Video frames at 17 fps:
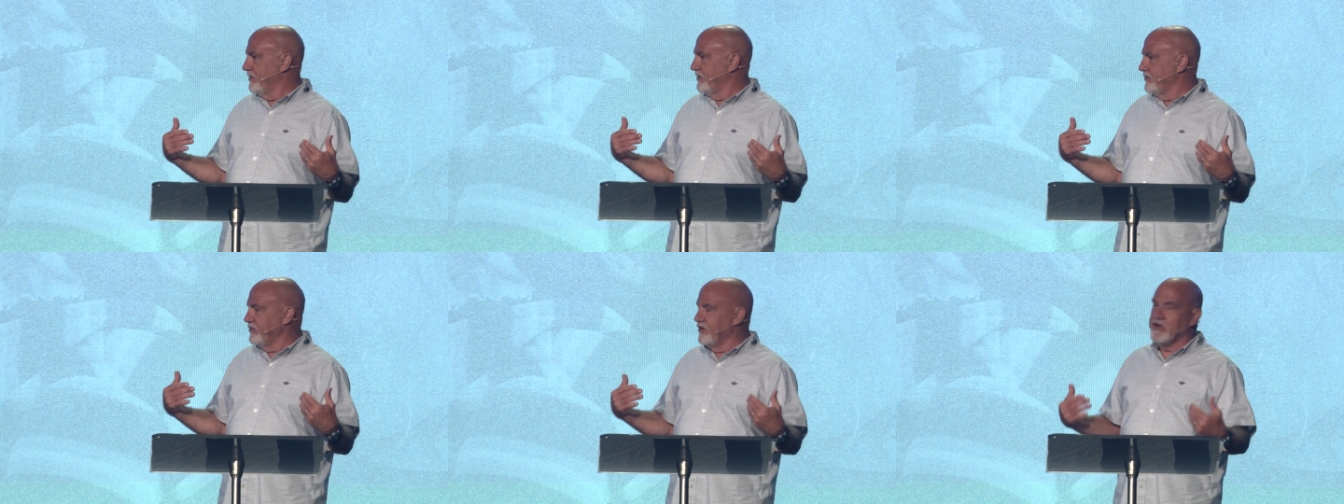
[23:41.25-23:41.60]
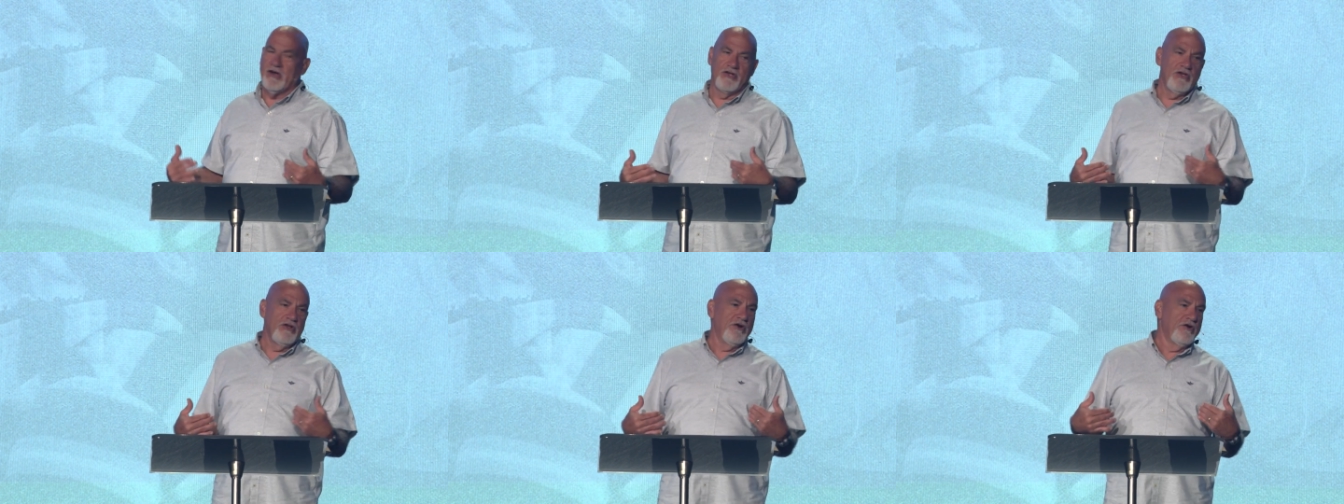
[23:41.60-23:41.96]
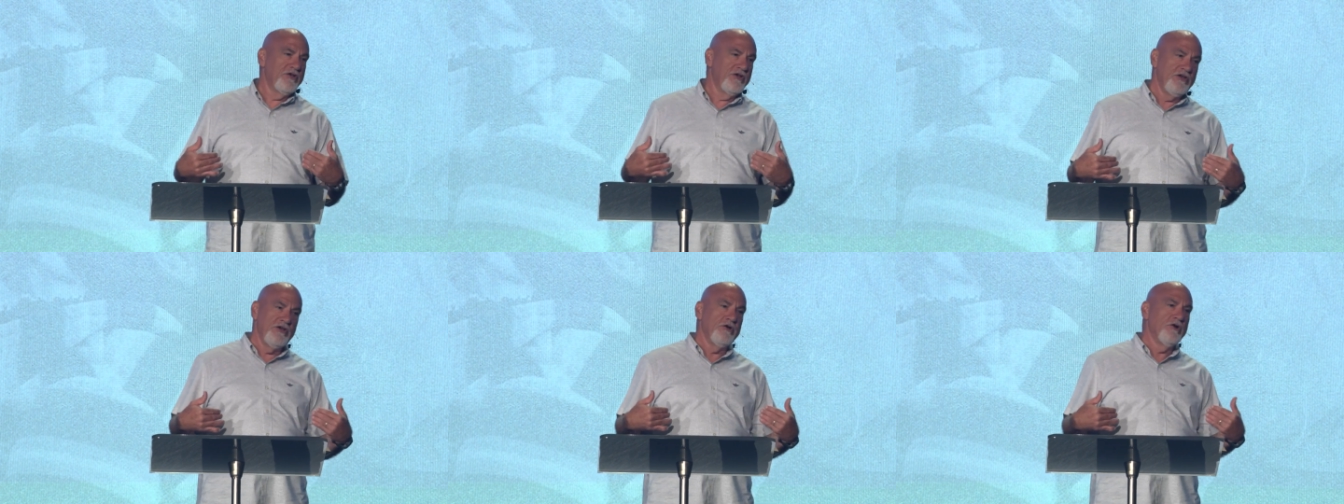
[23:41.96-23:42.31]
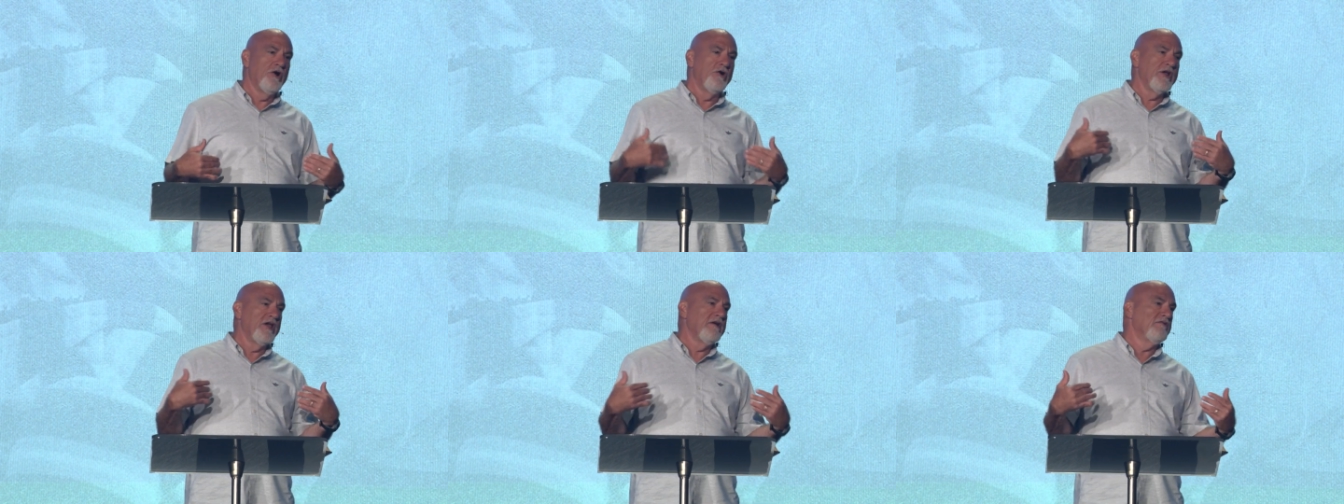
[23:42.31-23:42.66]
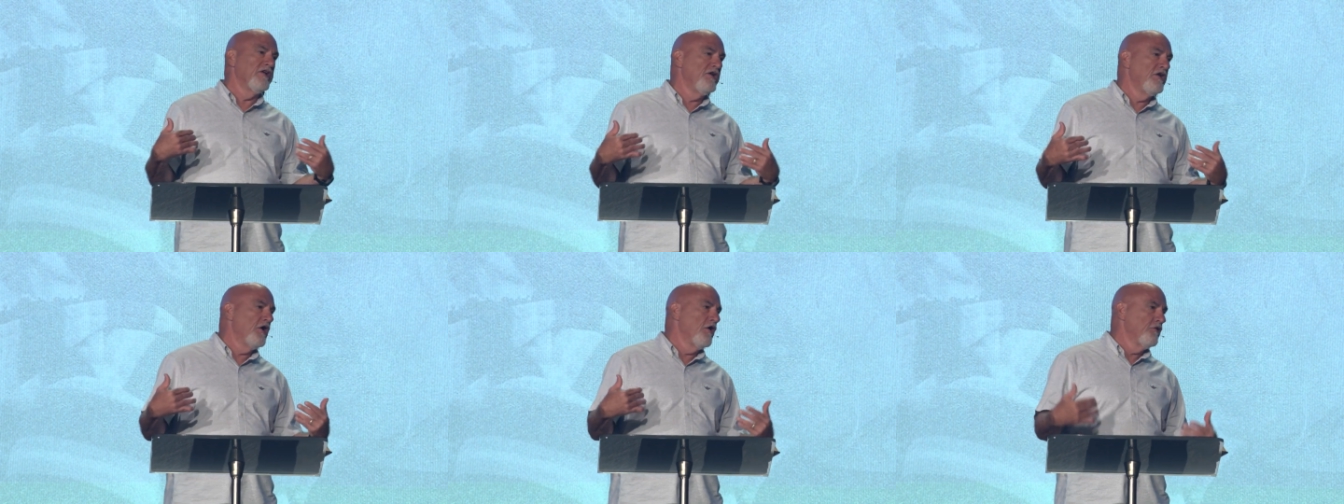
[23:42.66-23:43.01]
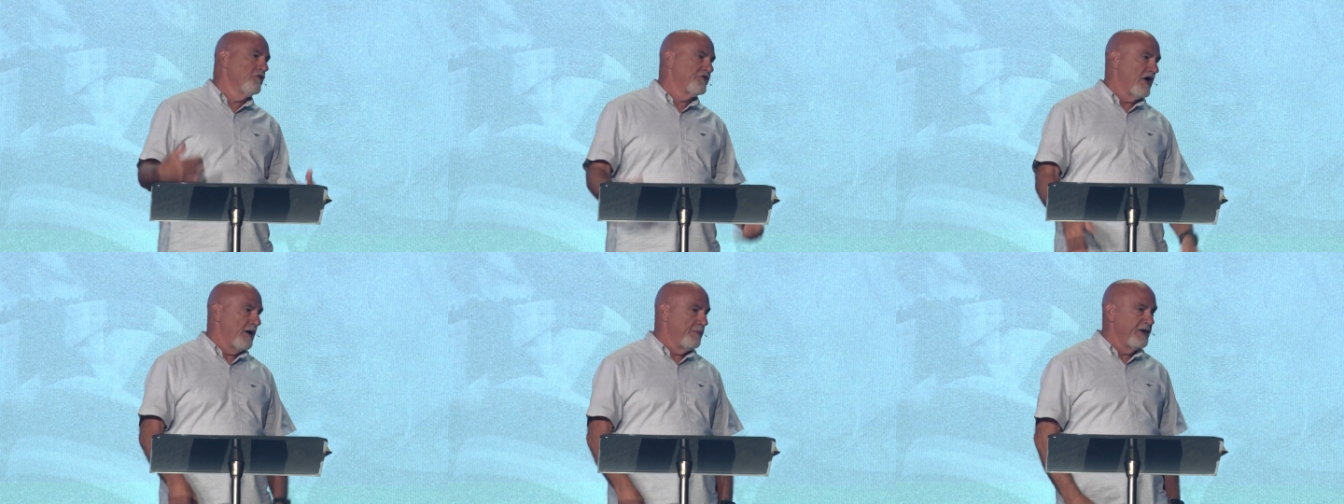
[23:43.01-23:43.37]
So you go, you don't, you don't even know,
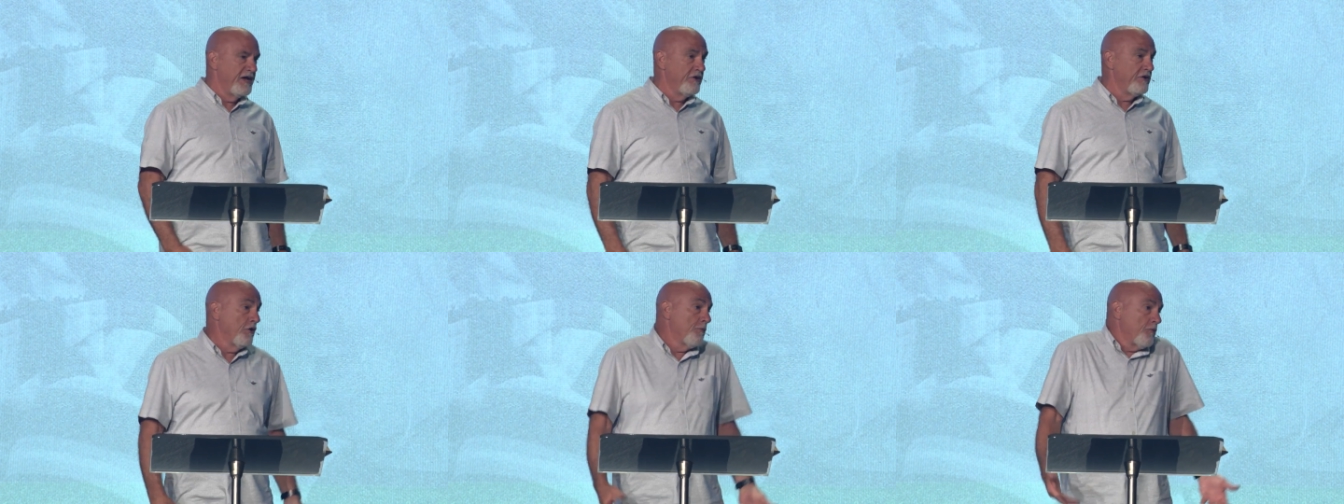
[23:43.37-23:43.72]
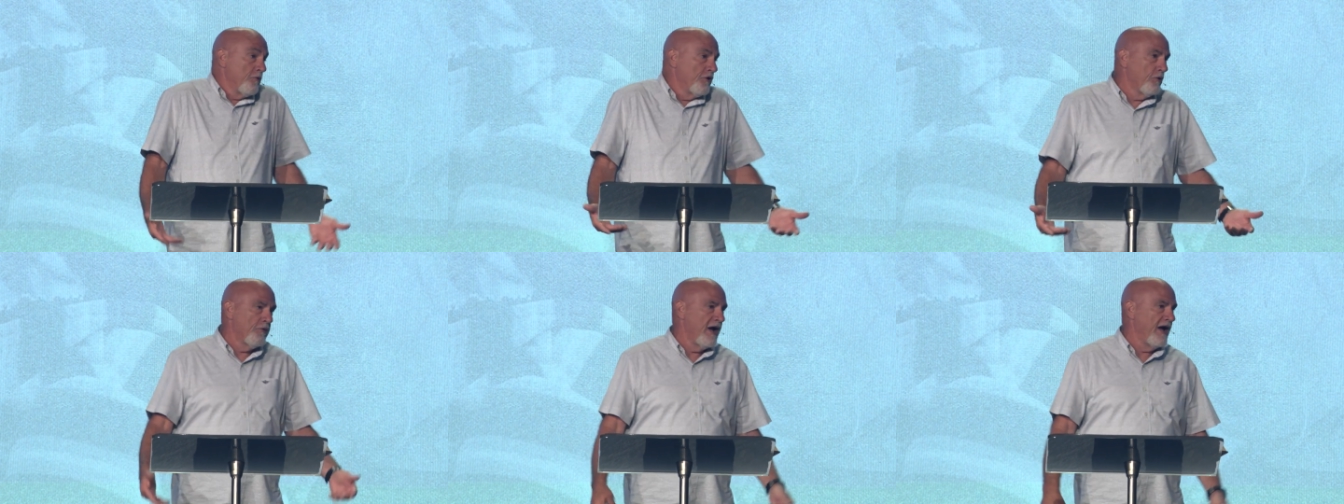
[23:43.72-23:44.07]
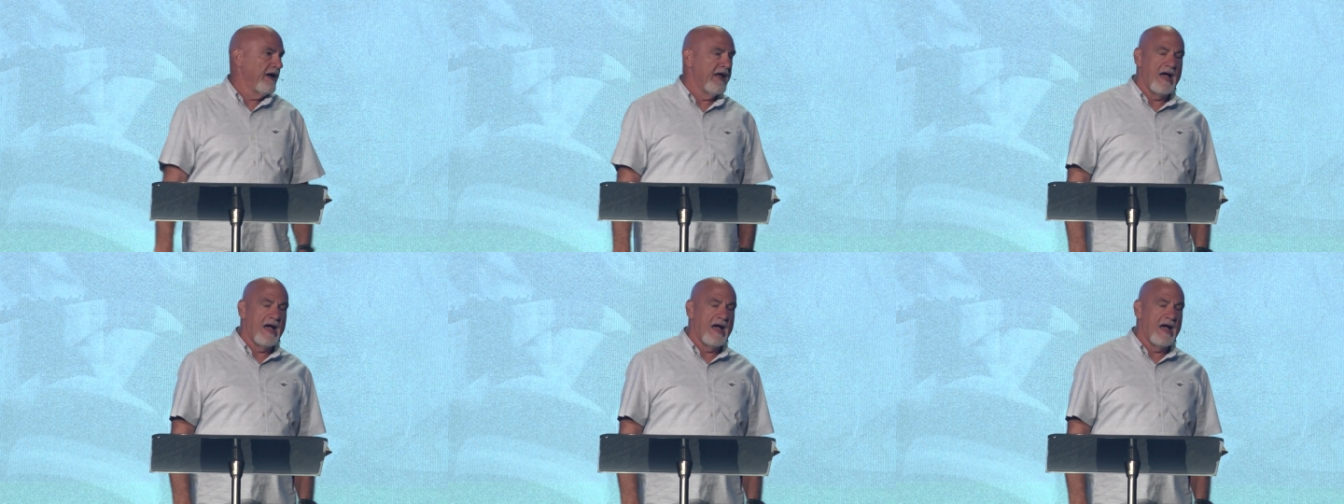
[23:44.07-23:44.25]
Tommy, and you're, you're right.